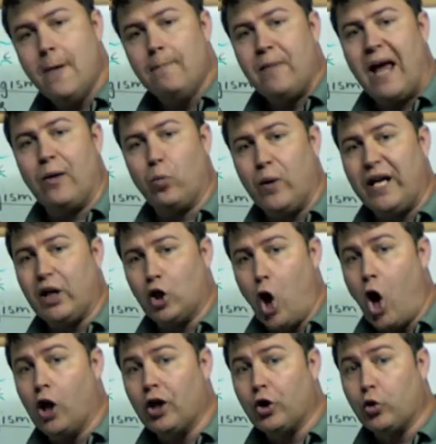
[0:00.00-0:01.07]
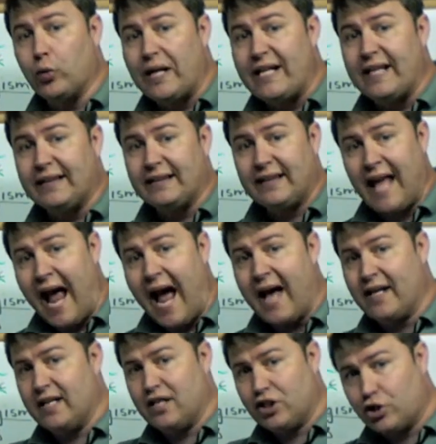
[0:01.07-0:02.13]
and we can all agree that
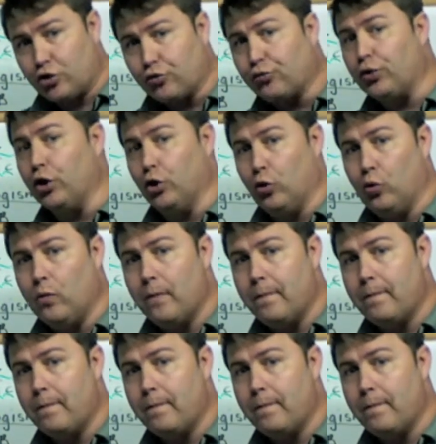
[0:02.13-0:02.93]
that is true,